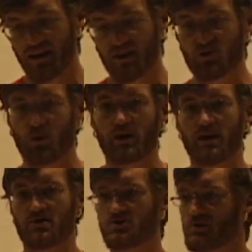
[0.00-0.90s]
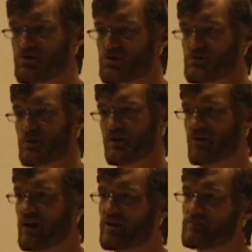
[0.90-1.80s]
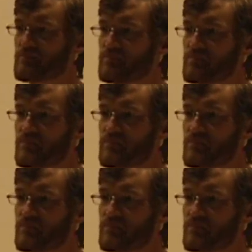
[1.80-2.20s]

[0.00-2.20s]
is what kind of solutions we create.